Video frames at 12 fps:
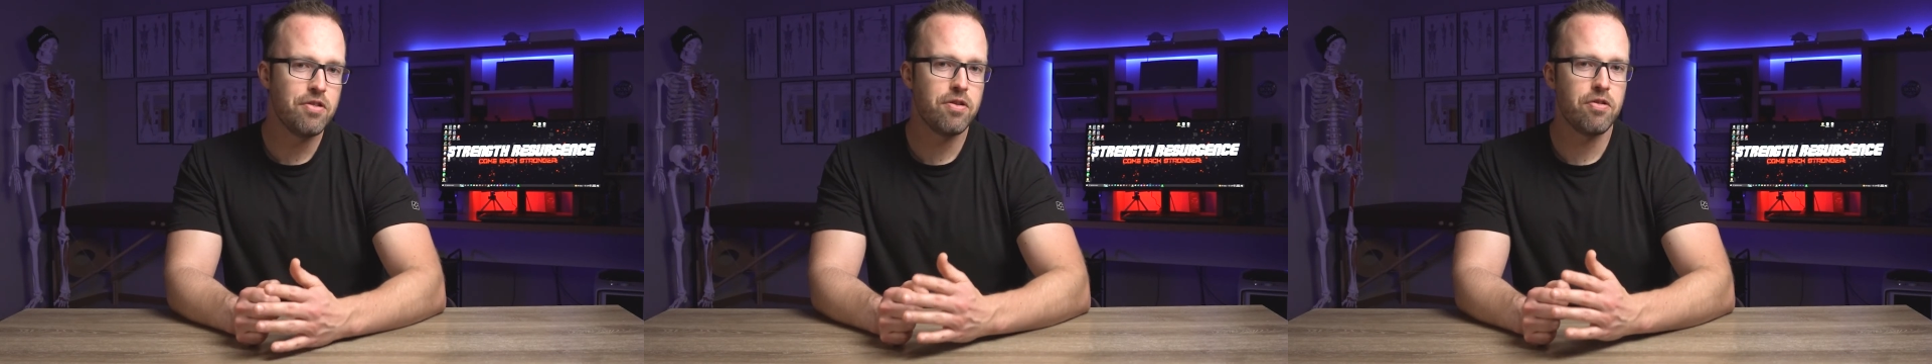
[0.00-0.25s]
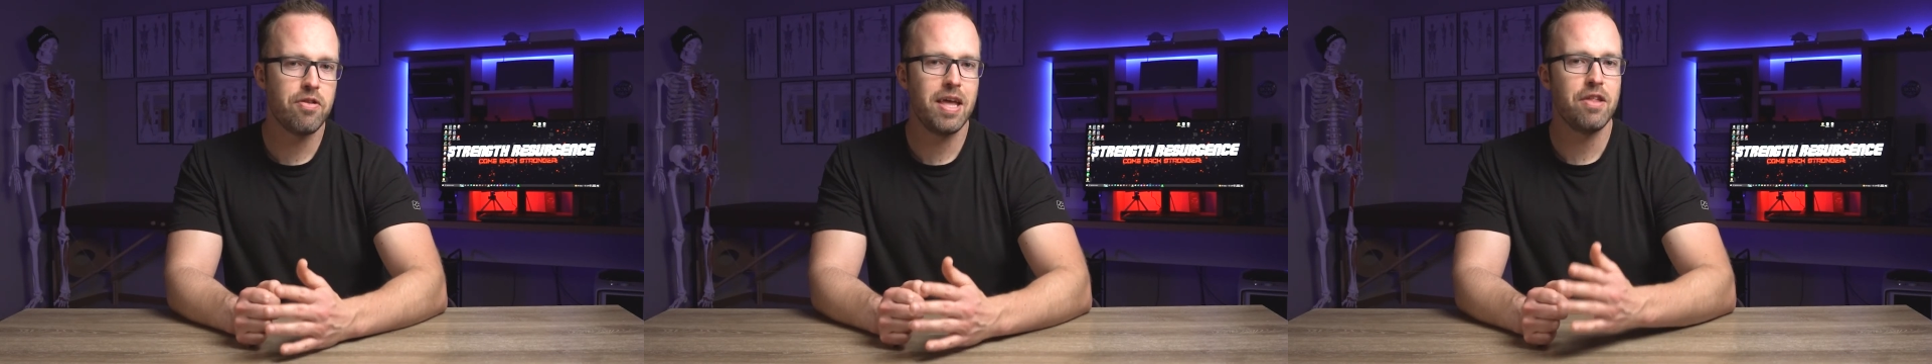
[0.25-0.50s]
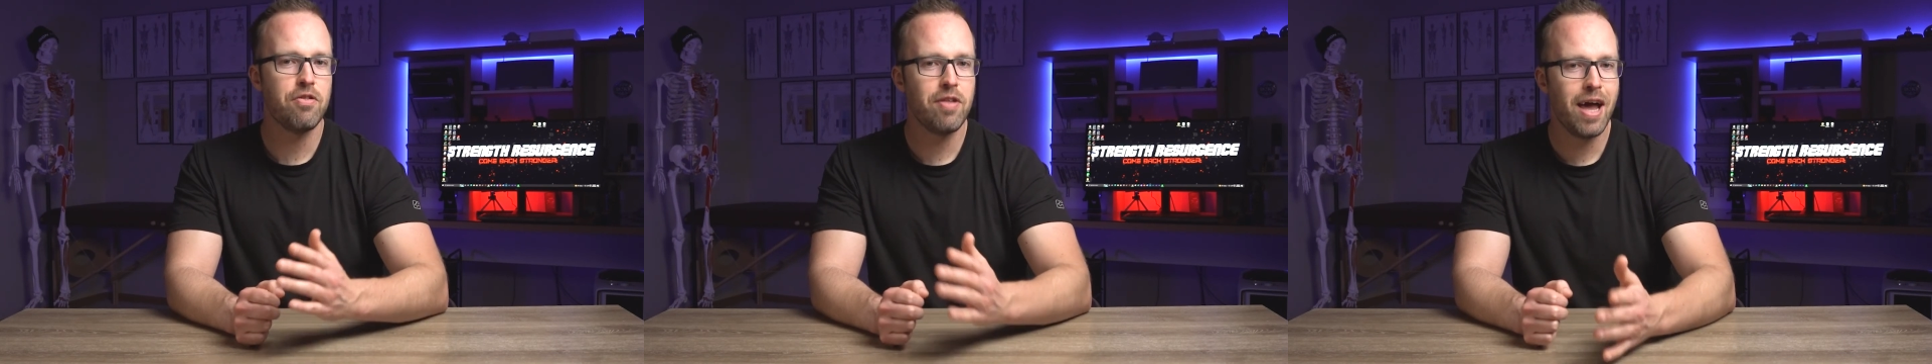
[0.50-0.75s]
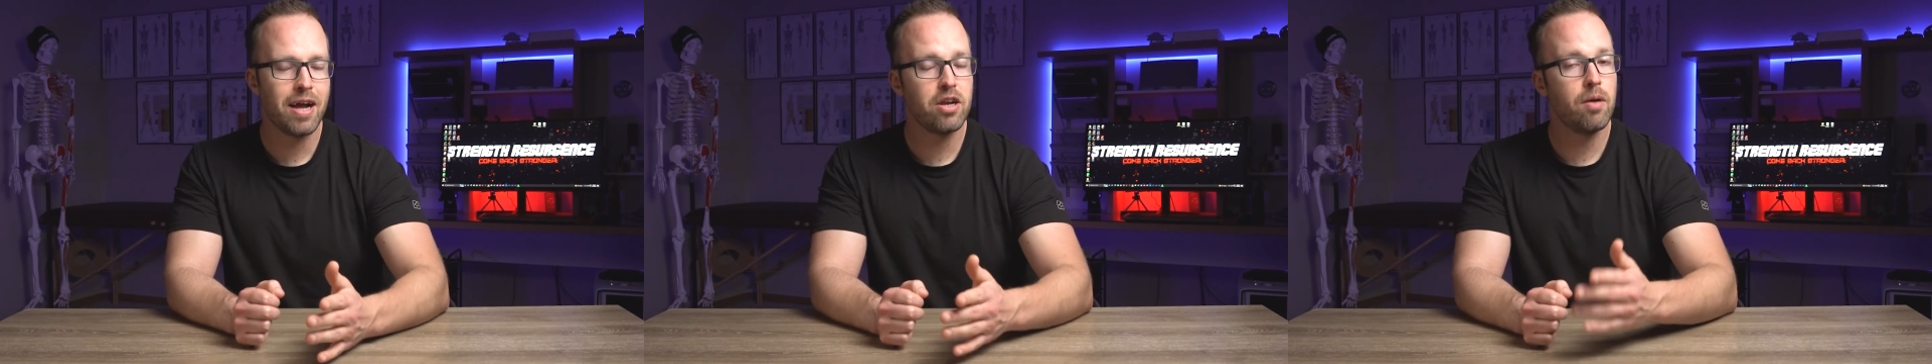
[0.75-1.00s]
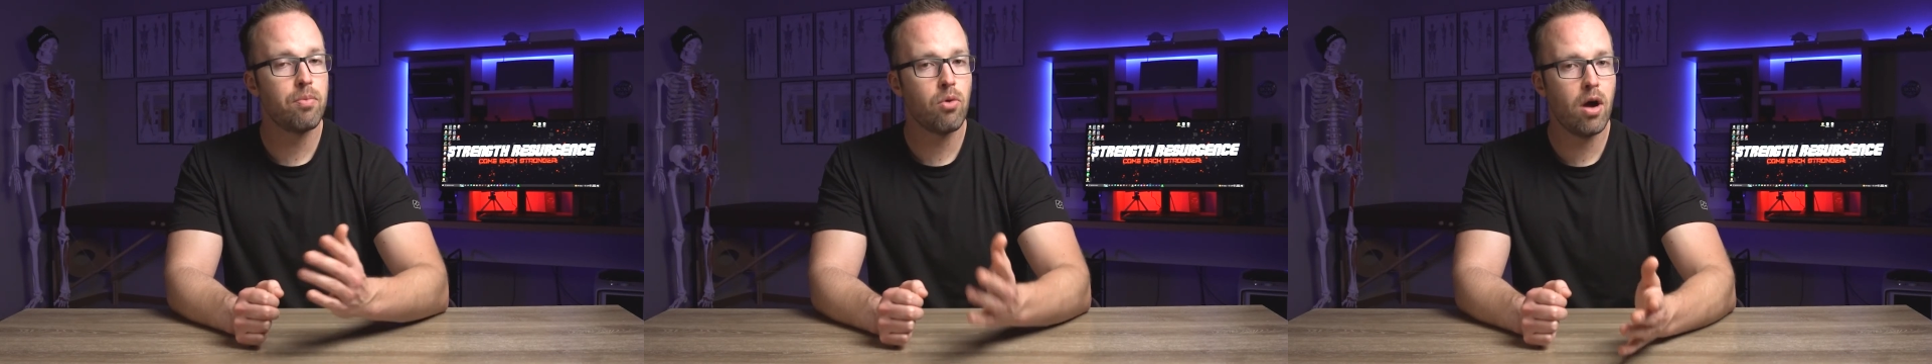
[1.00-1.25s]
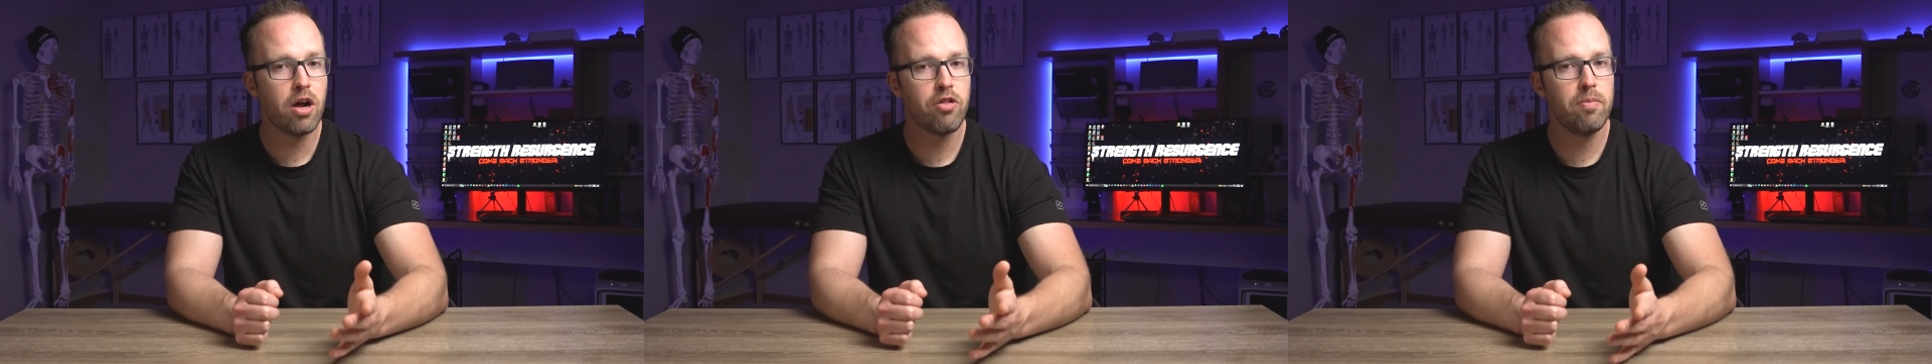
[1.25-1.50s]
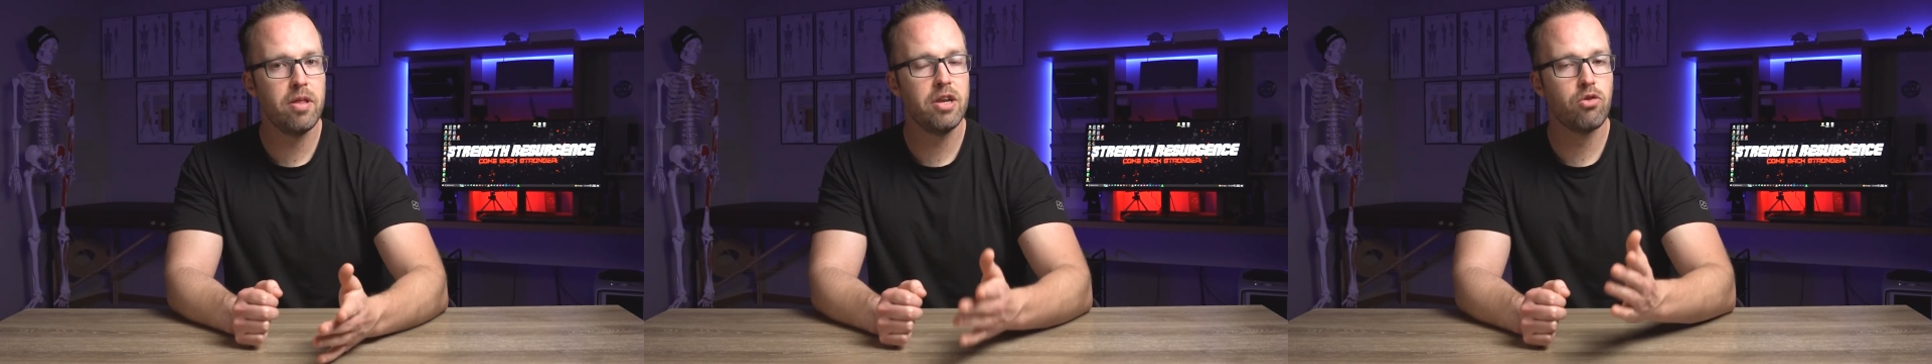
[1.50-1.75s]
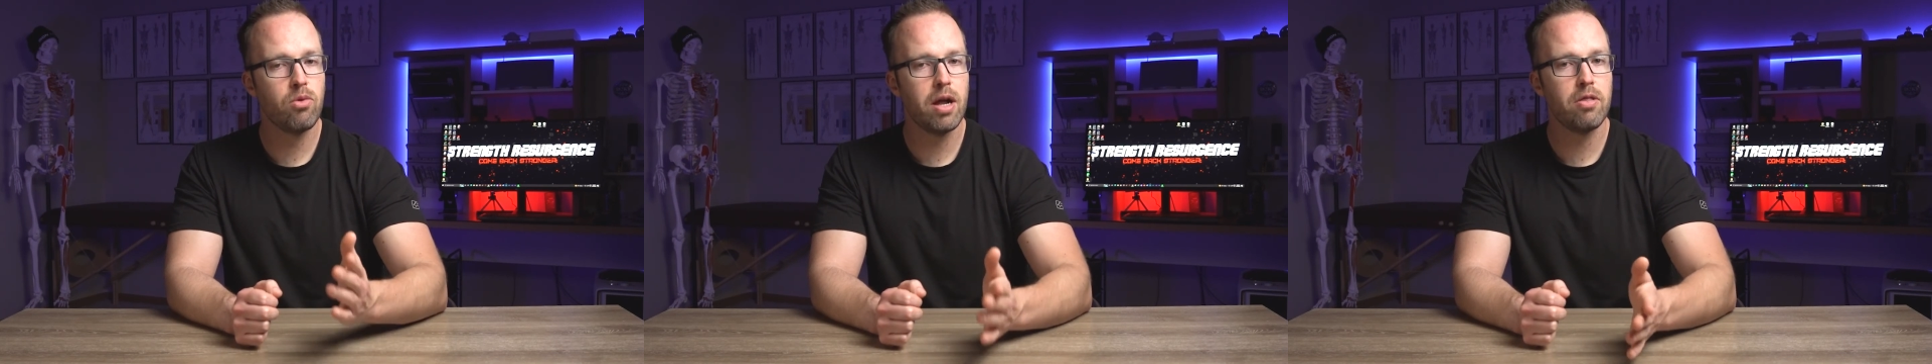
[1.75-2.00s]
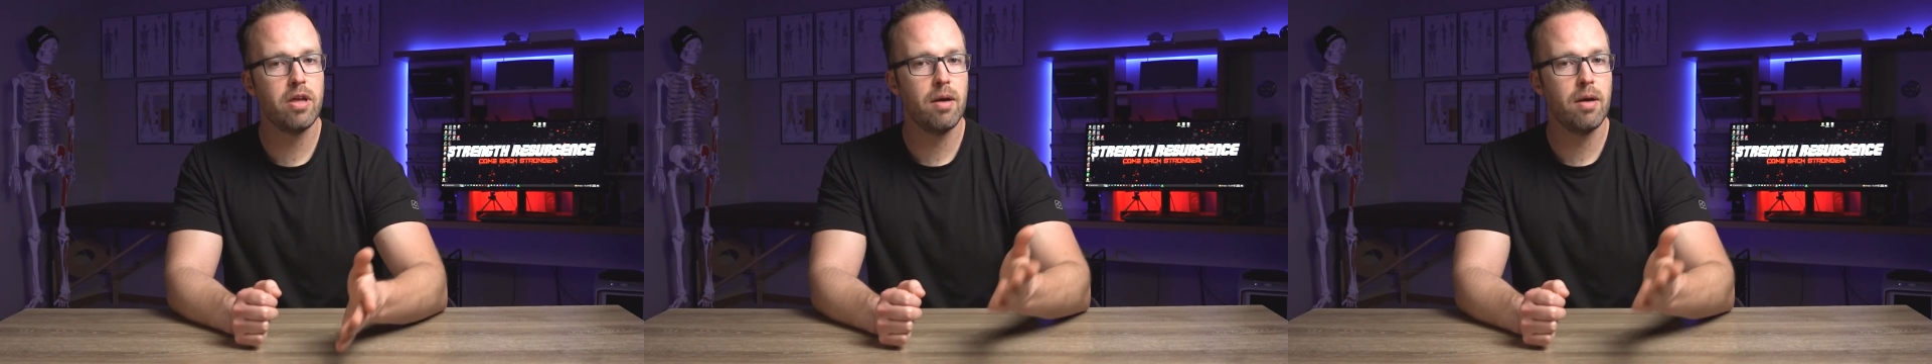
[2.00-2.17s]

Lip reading: to stay stacked approximately directly